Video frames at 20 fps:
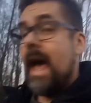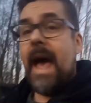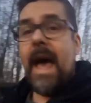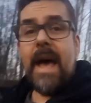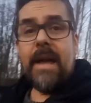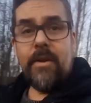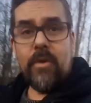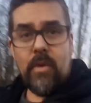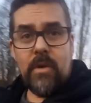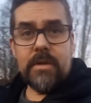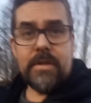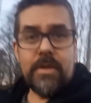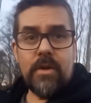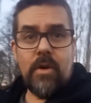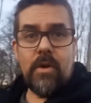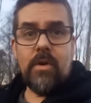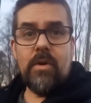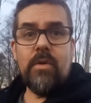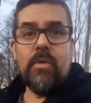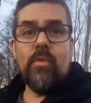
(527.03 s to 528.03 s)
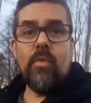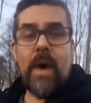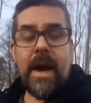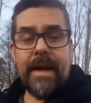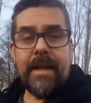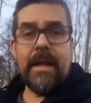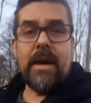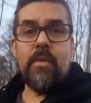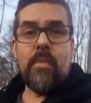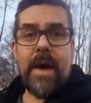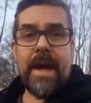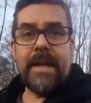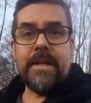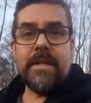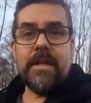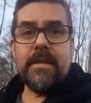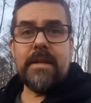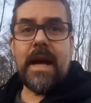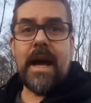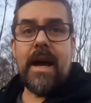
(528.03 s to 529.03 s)
And also, while I
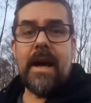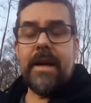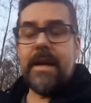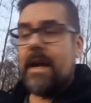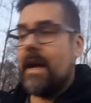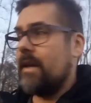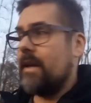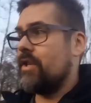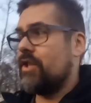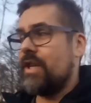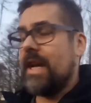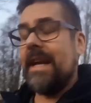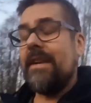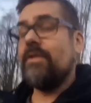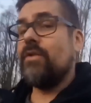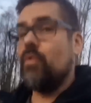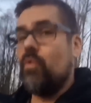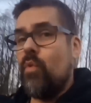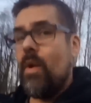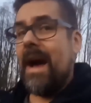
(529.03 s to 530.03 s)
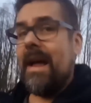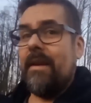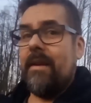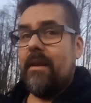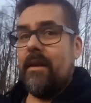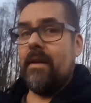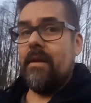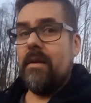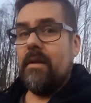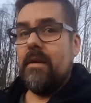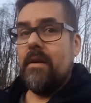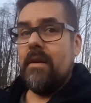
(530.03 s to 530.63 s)
waited, I changed one